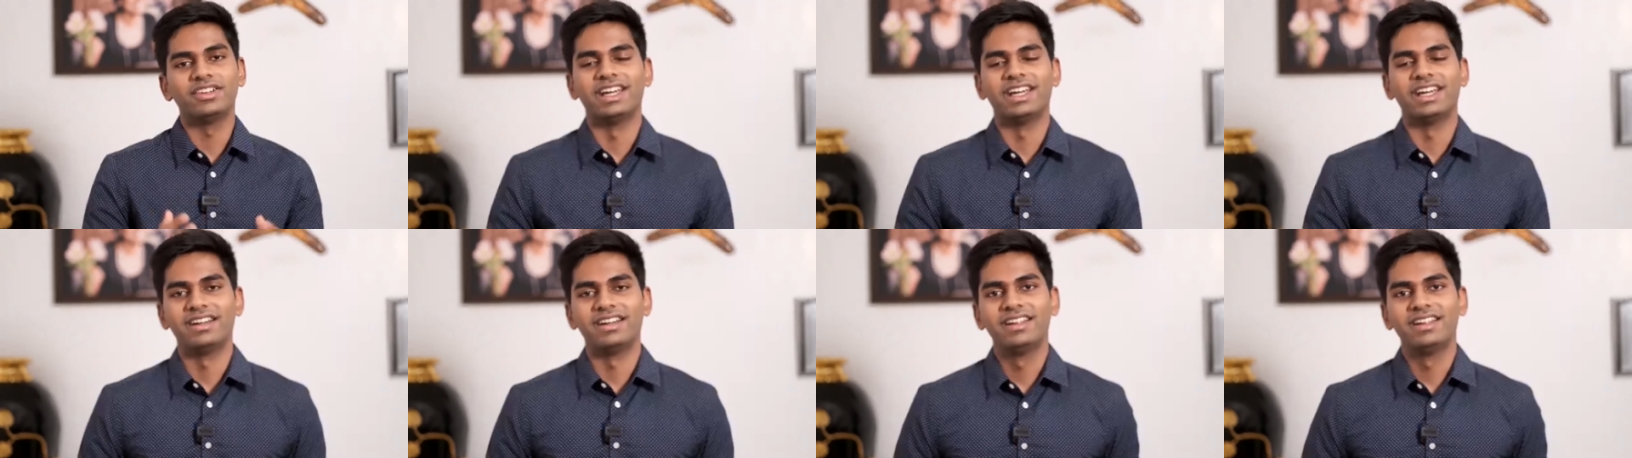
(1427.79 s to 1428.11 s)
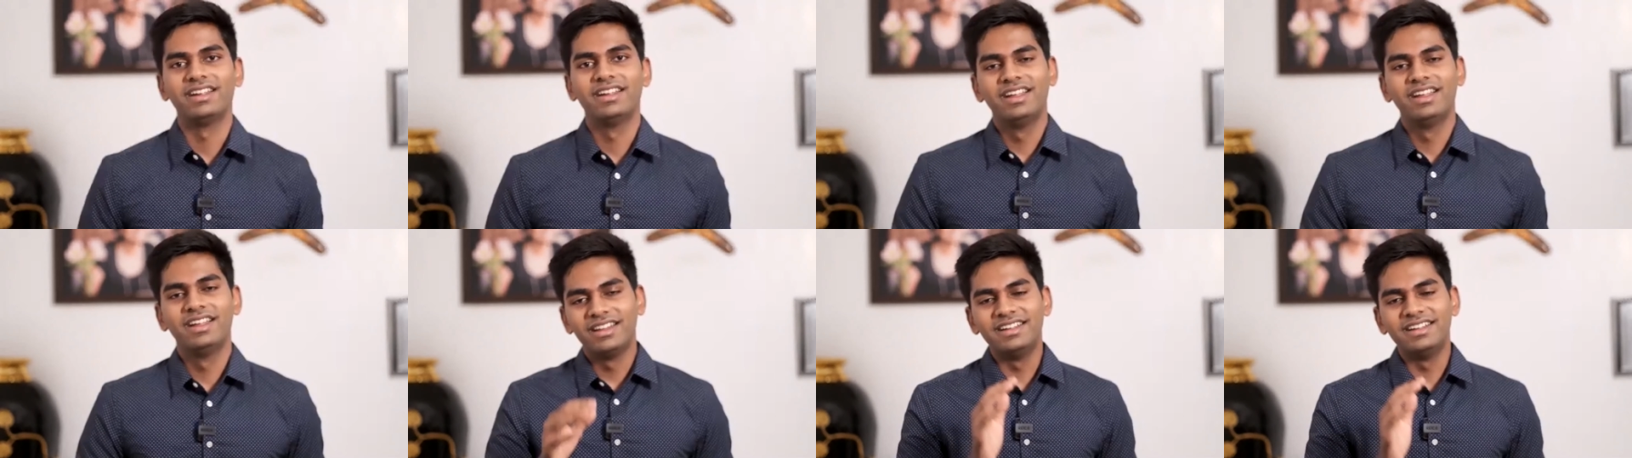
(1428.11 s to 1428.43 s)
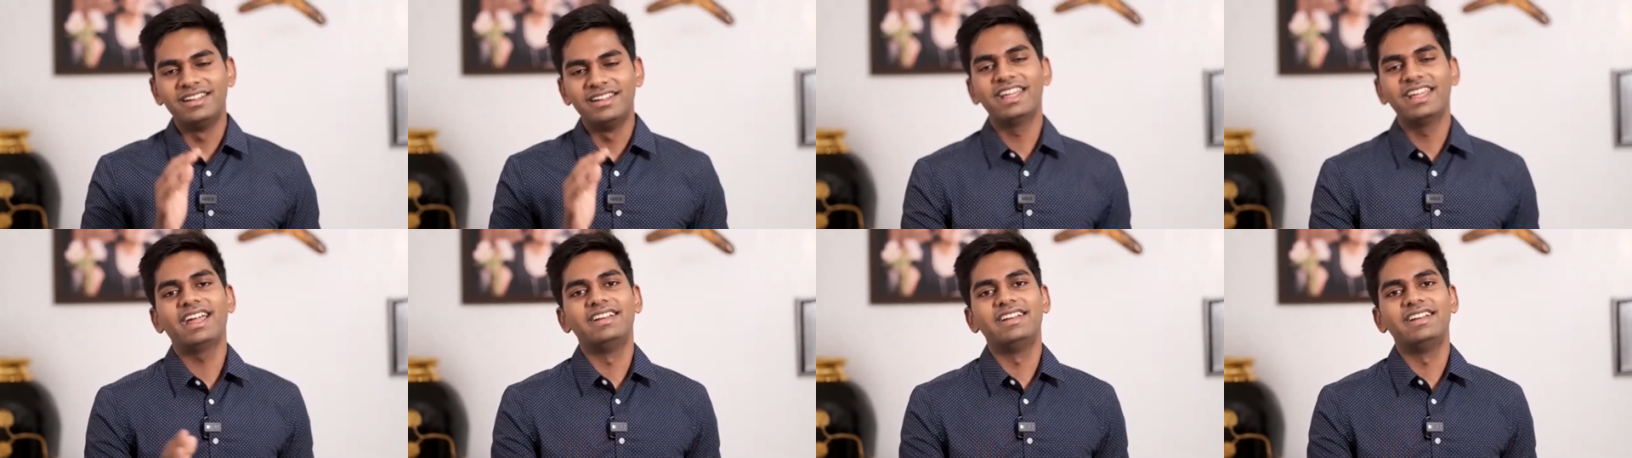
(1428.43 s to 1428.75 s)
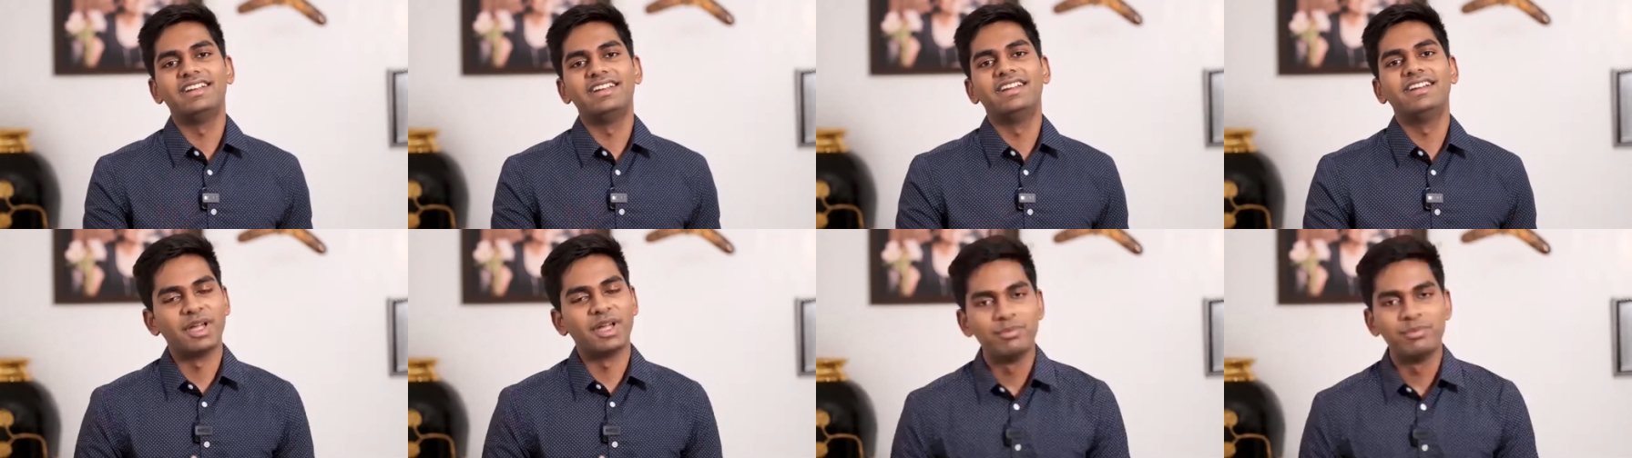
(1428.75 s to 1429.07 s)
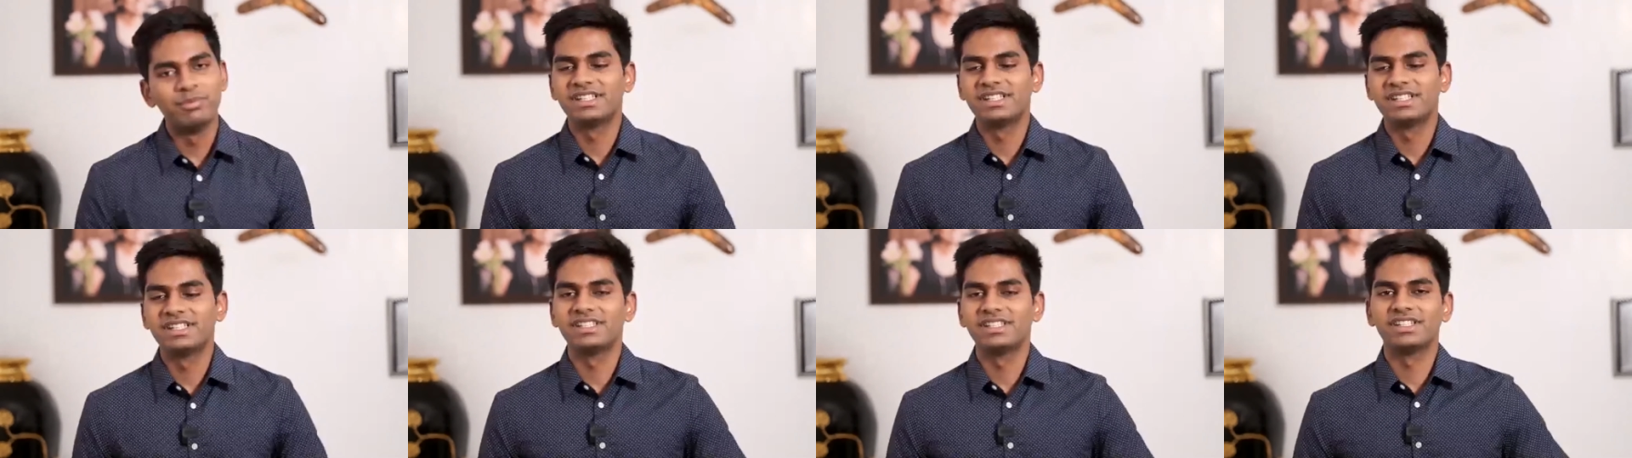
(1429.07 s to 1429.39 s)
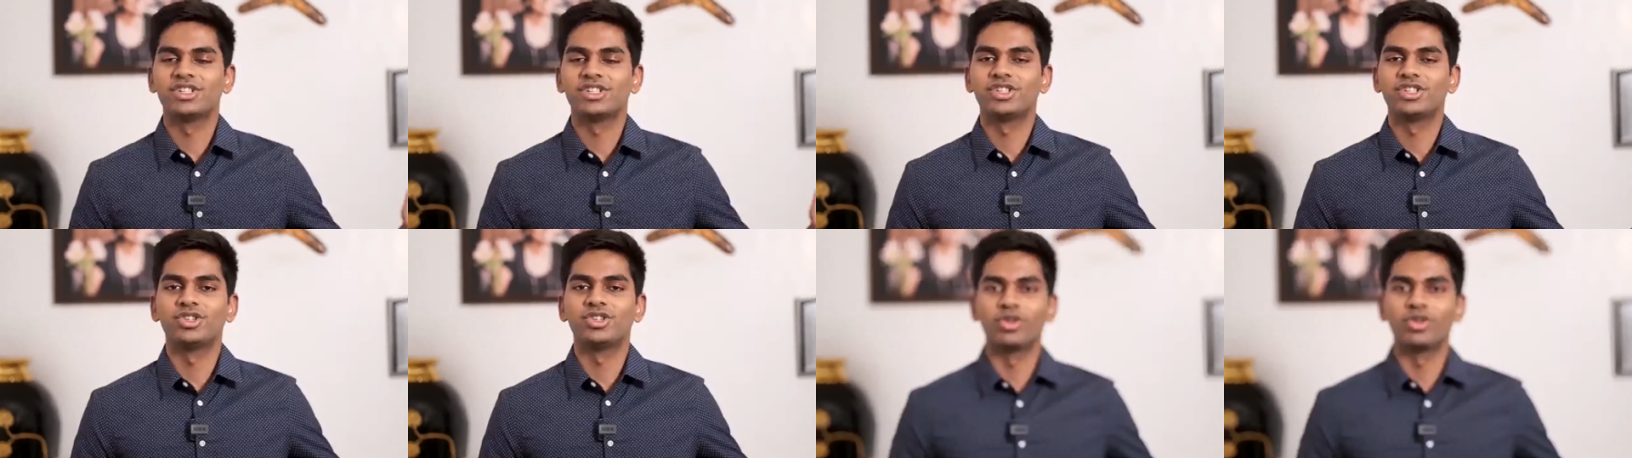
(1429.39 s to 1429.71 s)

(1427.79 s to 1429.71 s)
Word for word: The day I did, my business just took off.